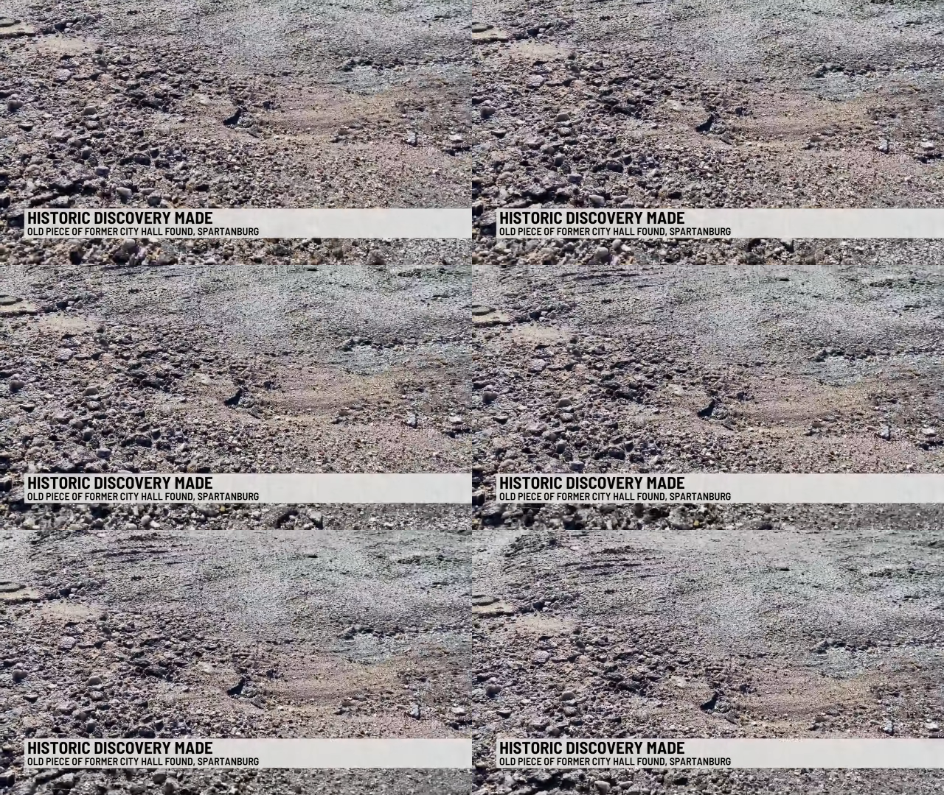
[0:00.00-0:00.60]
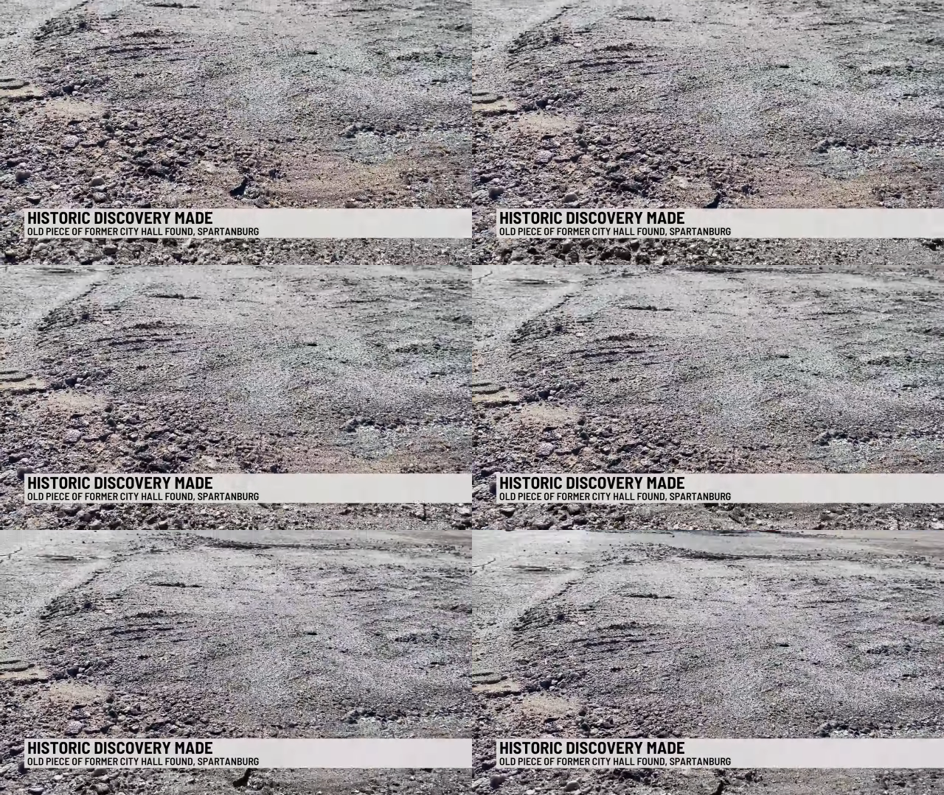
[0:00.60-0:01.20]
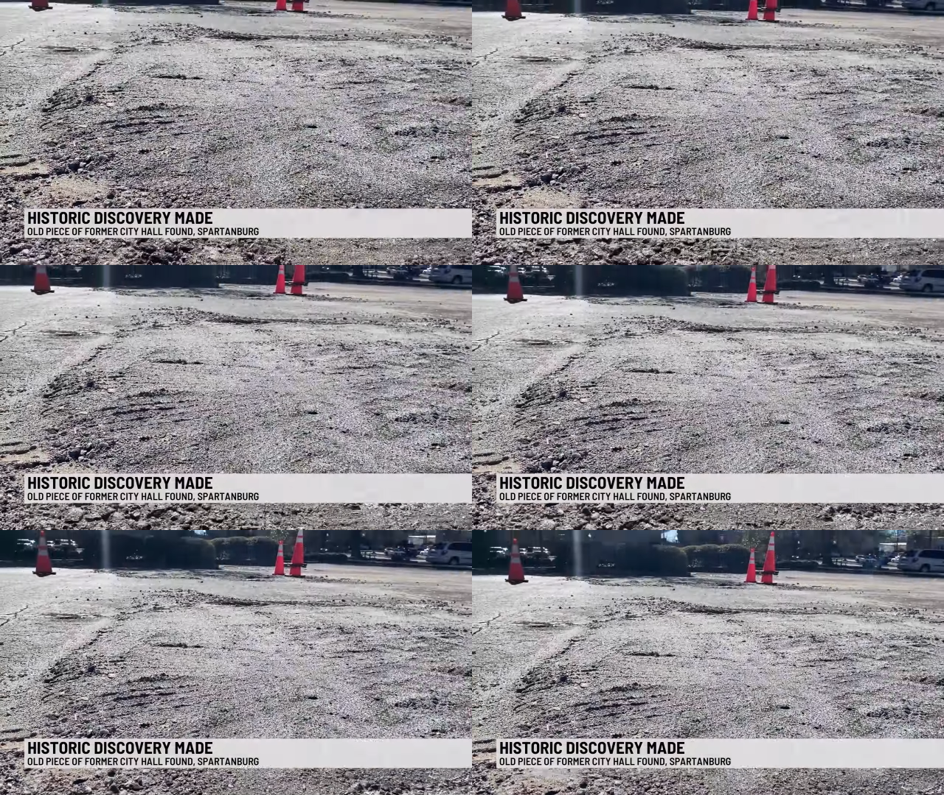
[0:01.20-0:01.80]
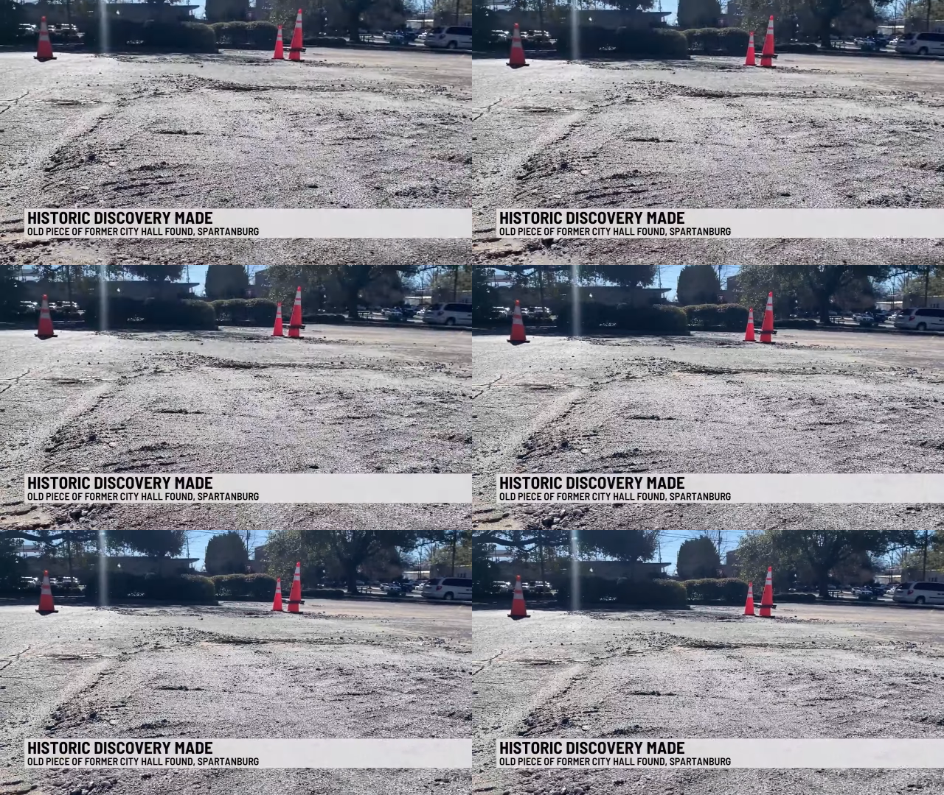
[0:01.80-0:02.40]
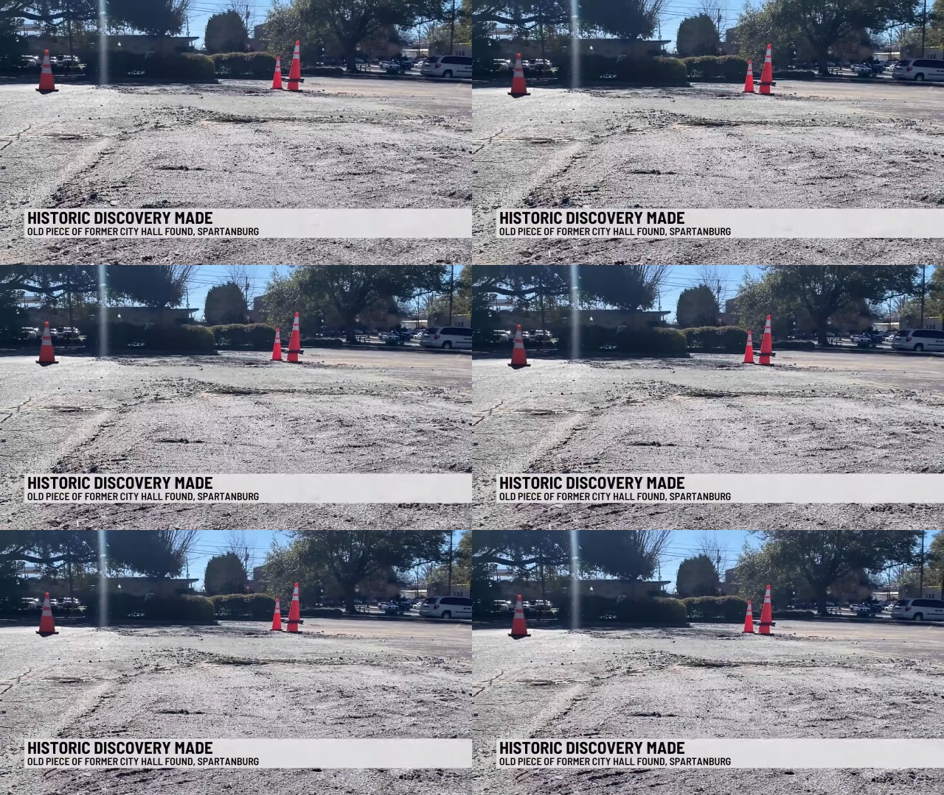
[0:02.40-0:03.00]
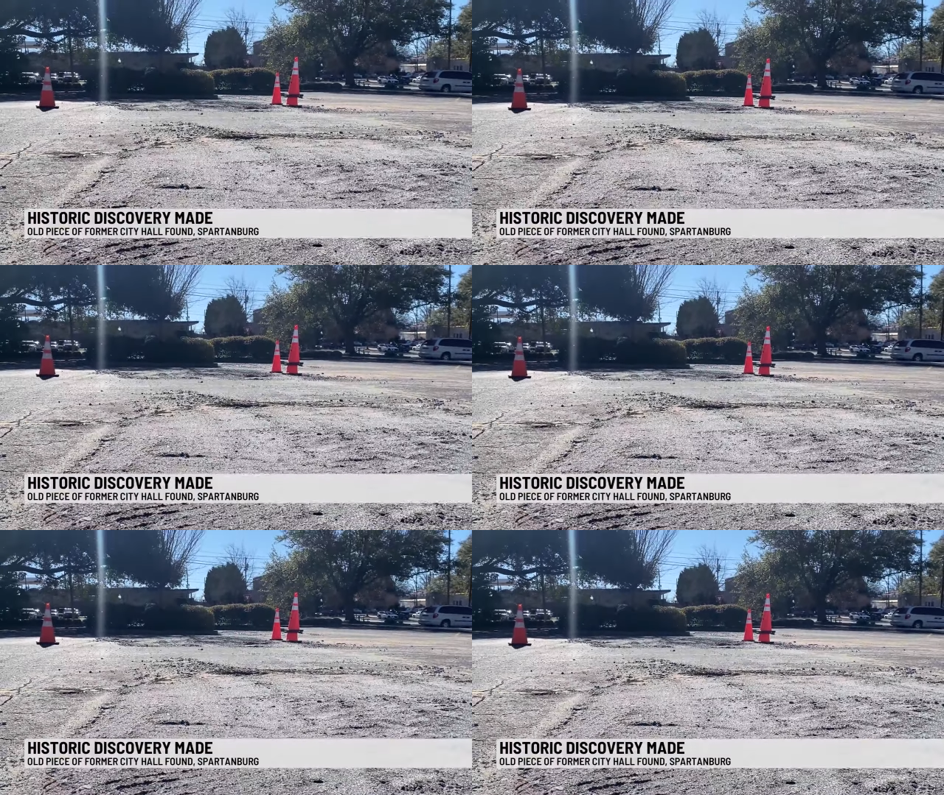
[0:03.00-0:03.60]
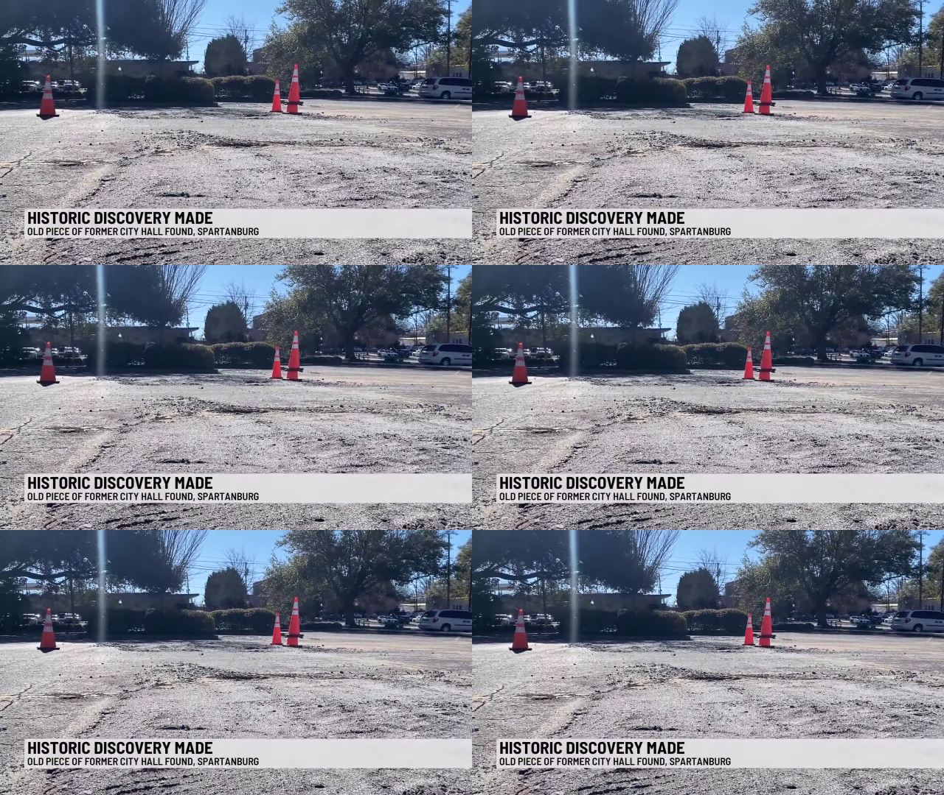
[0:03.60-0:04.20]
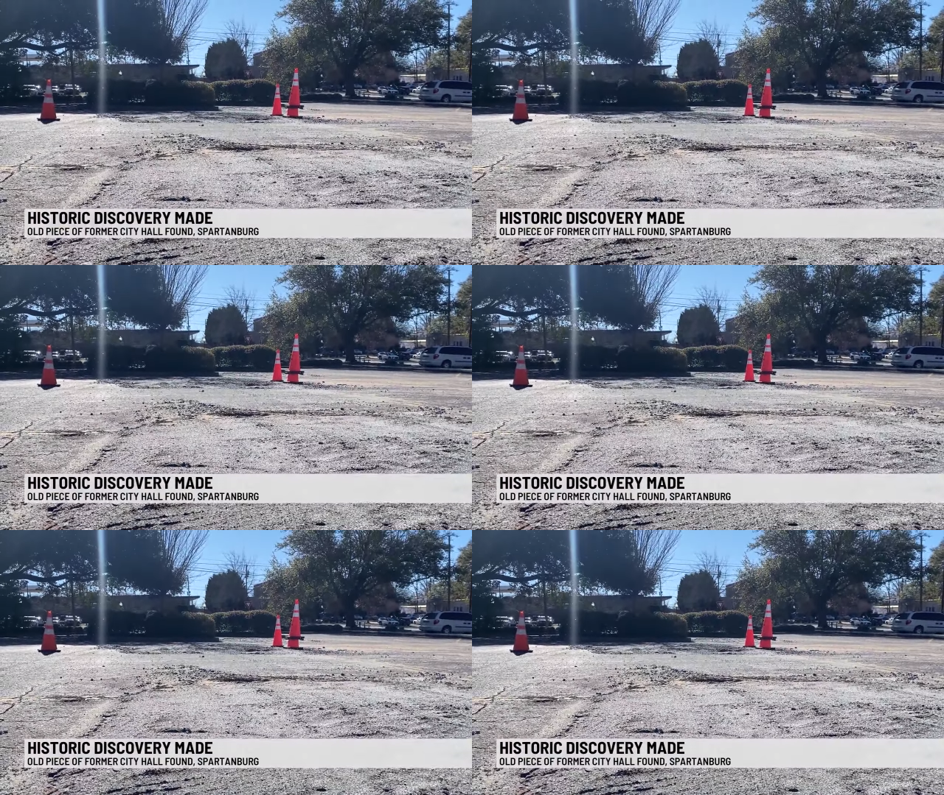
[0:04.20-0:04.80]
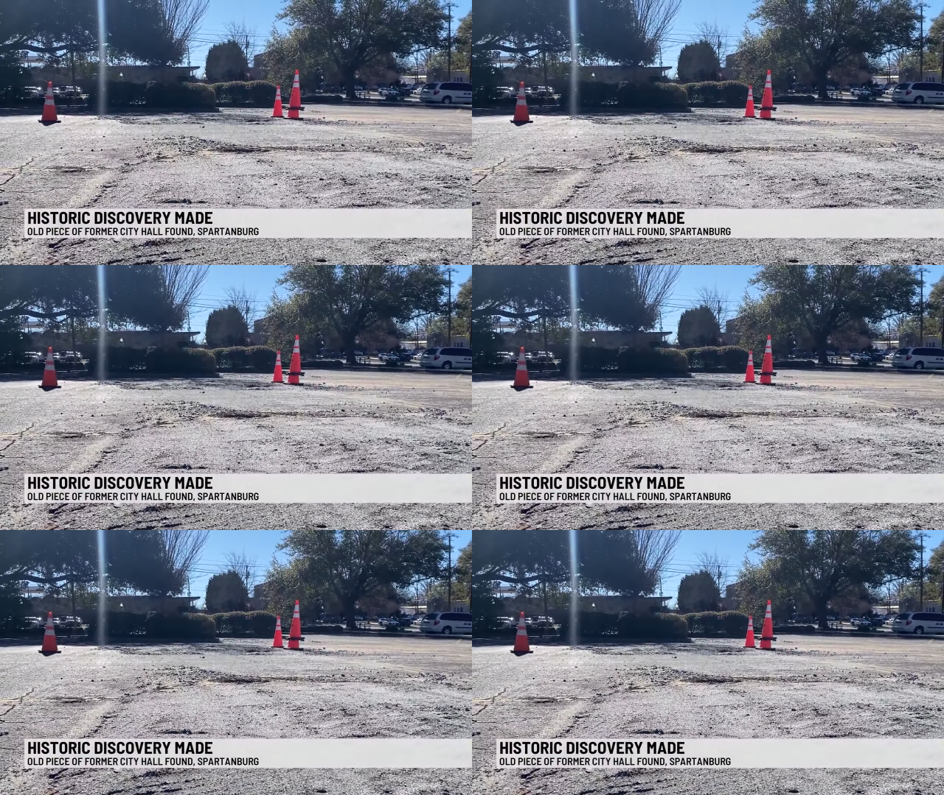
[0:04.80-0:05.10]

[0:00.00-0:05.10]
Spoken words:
No face is visible, so there are no lips to read.